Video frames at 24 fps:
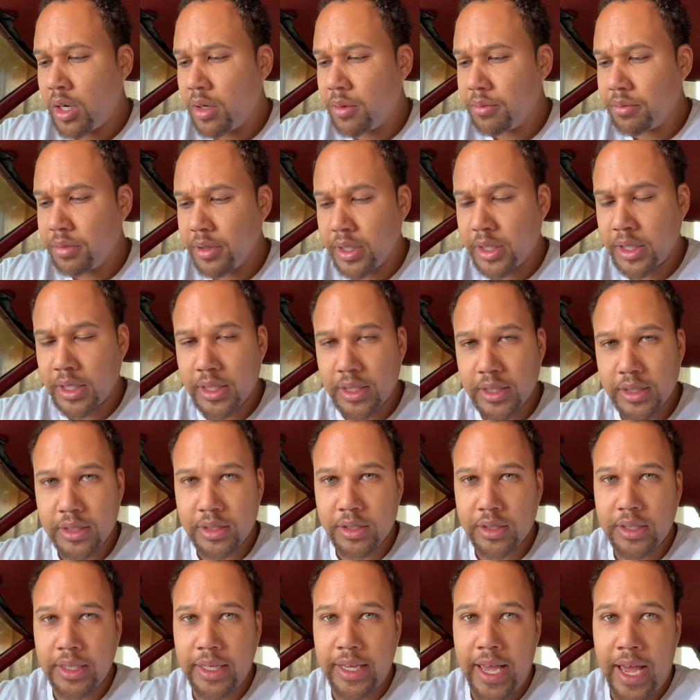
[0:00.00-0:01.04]
because
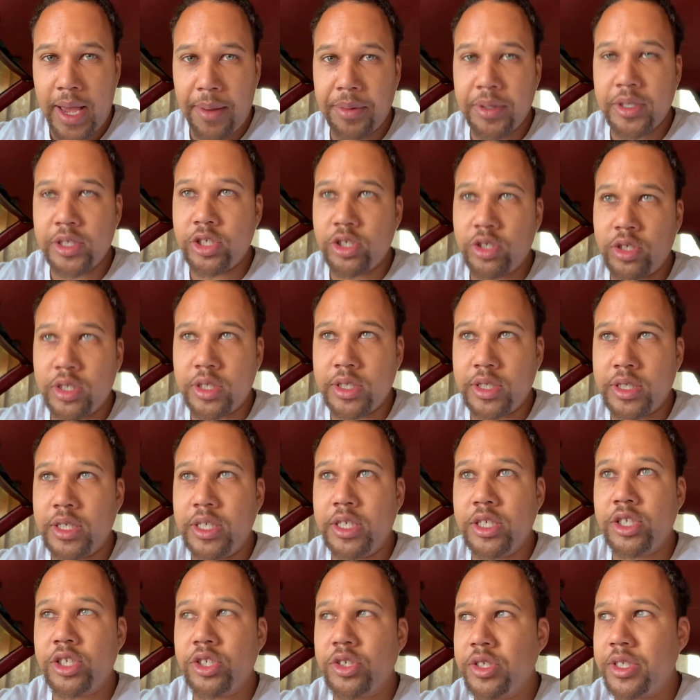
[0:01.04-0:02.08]
the gap insurance and the
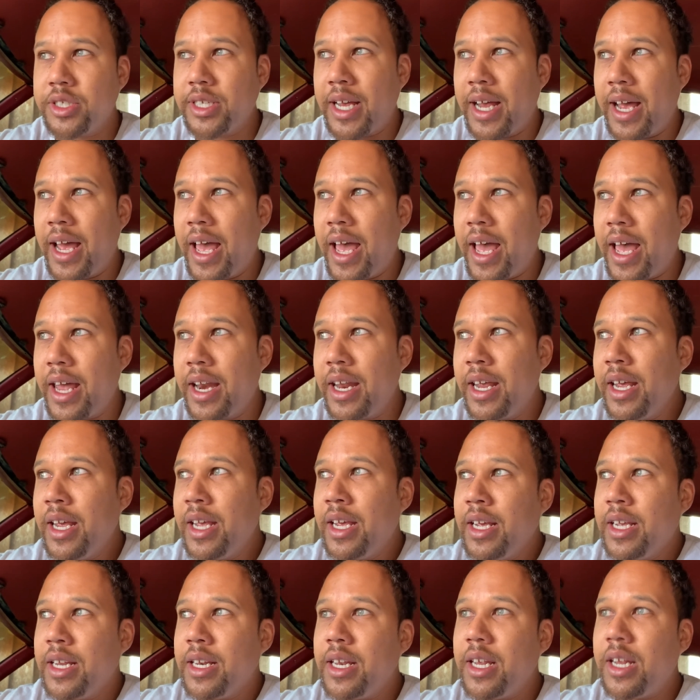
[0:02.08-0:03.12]
insurance that I had
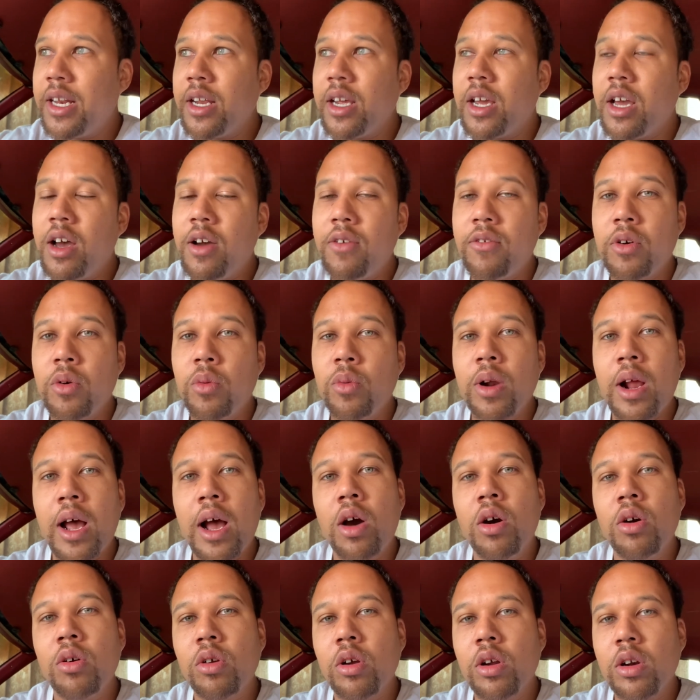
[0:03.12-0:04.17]
didn't cover what I
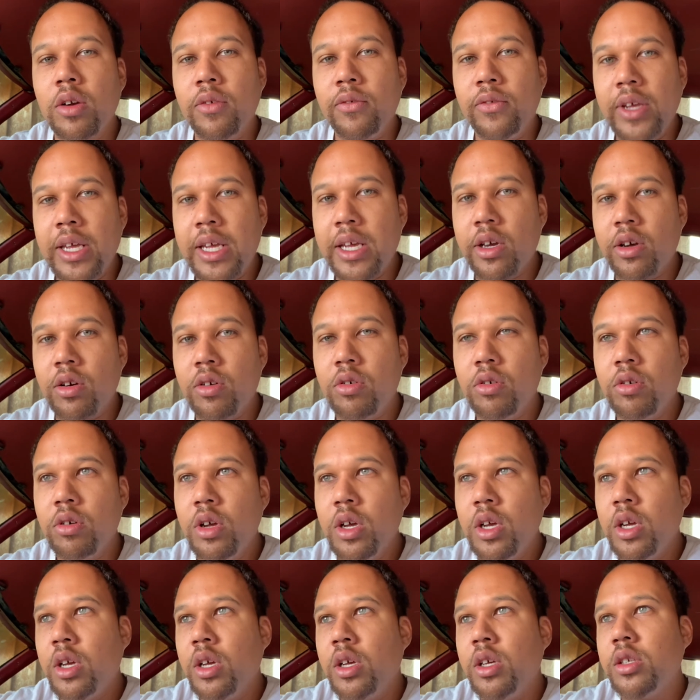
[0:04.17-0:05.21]
owed on the vehicle.
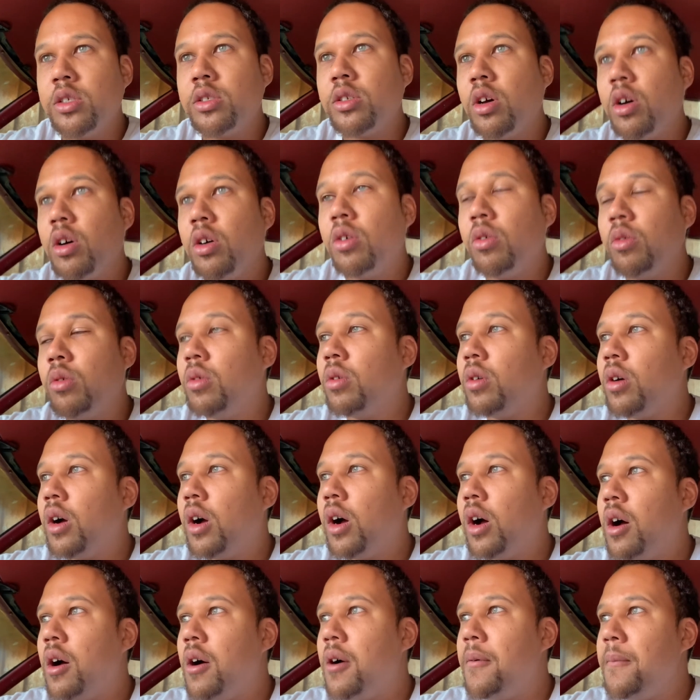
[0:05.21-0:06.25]
So
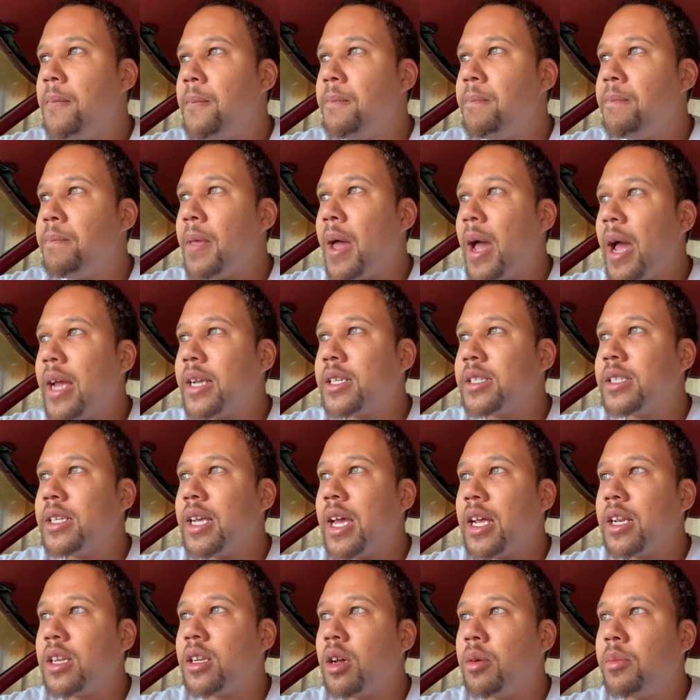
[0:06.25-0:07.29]
I actually
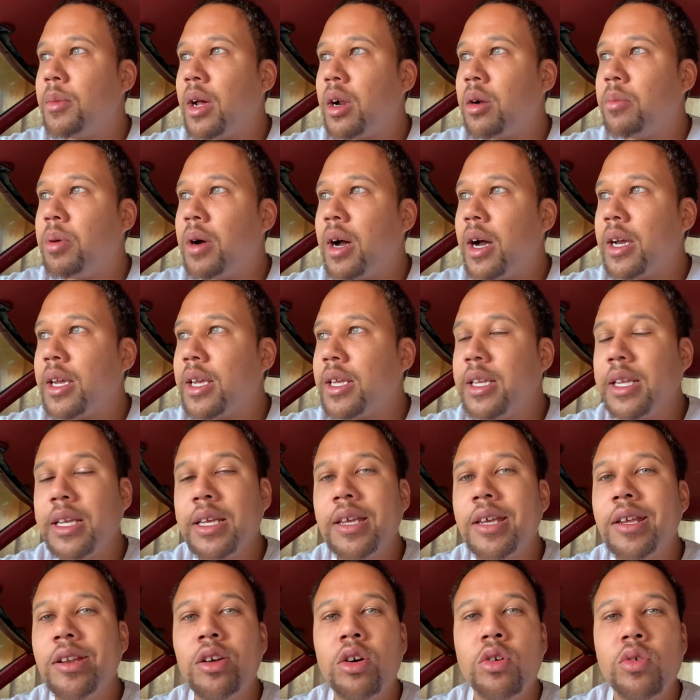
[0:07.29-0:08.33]
had to come out of pocket, didn't
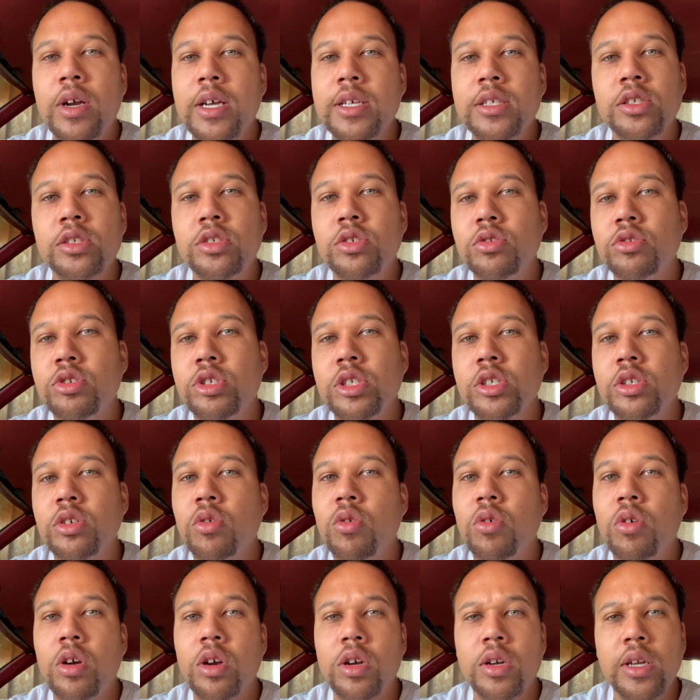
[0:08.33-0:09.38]
get no restitution. The
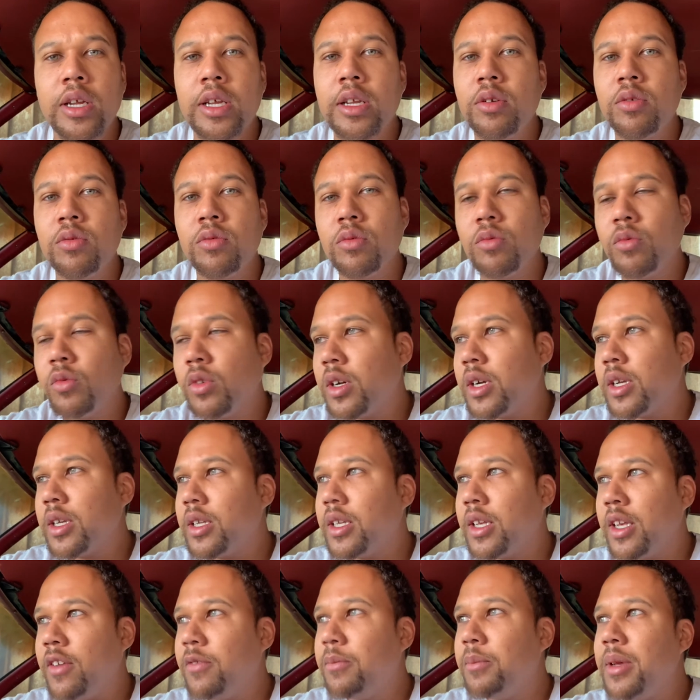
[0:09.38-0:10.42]
court didn't want to
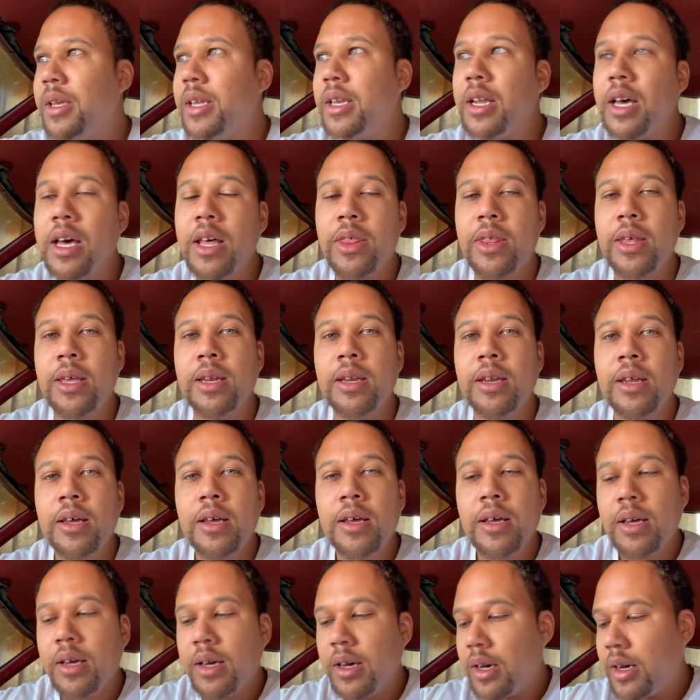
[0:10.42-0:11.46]
give me nothing.
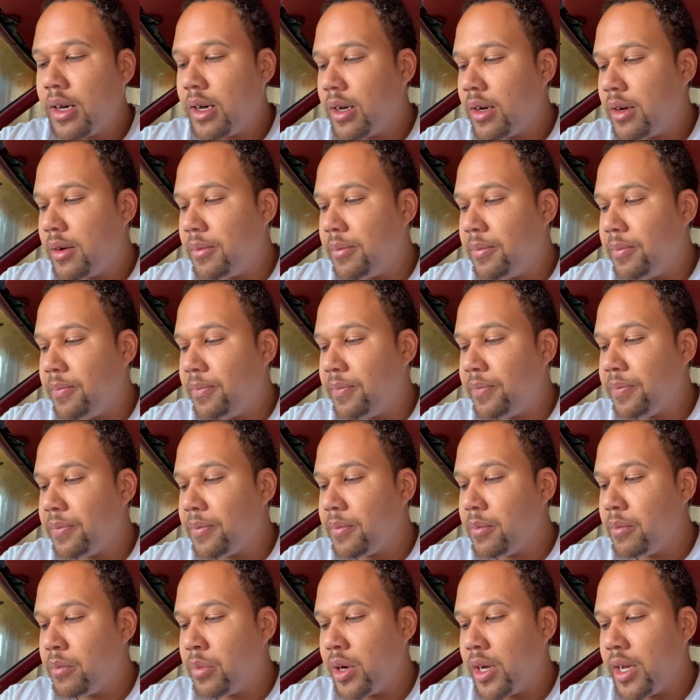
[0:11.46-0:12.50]

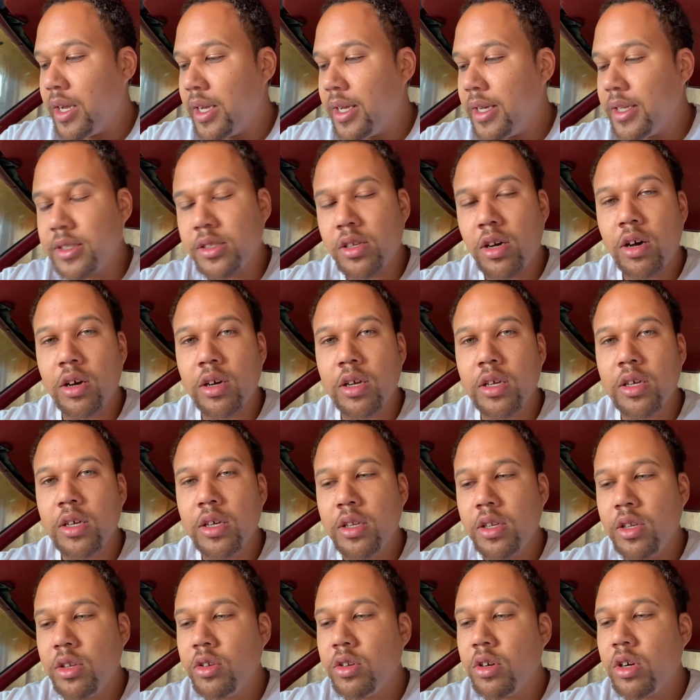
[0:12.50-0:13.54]
But it's all
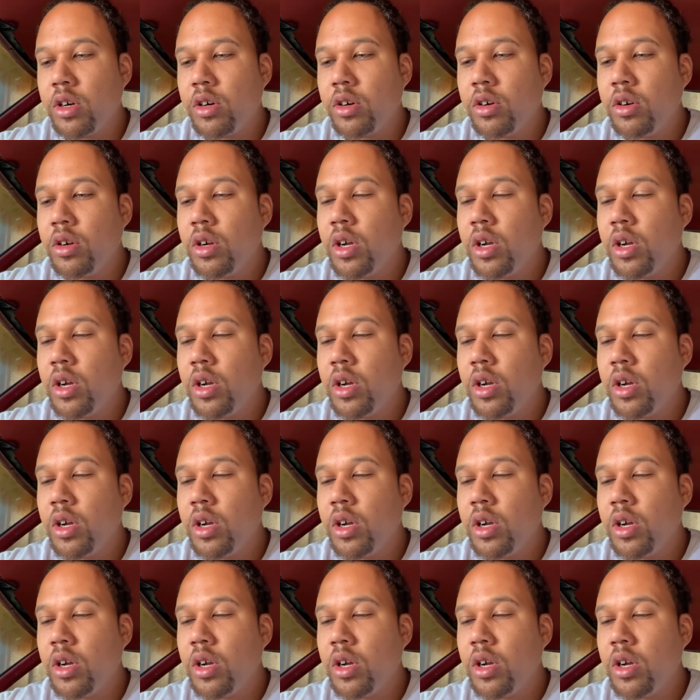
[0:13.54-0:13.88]
good, you know.